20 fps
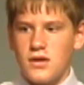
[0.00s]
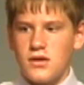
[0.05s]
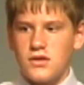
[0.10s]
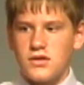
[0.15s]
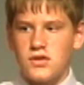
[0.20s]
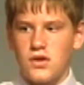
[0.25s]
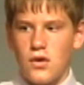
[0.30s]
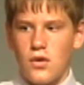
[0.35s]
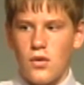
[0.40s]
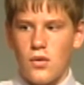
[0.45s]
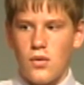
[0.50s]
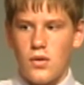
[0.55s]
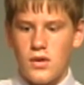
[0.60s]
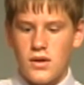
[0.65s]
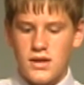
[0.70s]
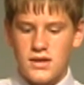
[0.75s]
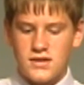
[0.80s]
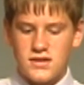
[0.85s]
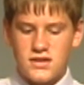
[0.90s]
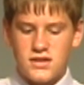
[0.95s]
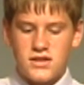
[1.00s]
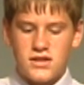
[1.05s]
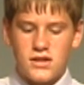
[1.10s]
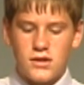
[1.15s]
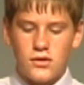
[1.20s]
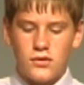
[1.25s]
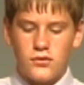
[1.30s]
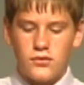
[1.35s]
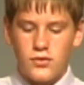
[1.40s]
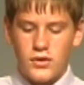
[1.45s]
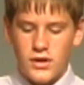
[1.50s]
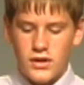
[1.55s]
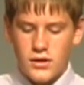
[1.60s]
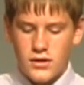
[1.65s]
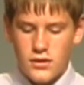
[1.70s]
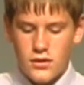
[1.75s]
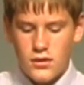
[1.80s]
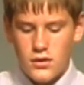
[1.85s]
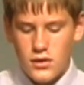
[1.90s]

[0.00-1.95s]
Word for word: So his children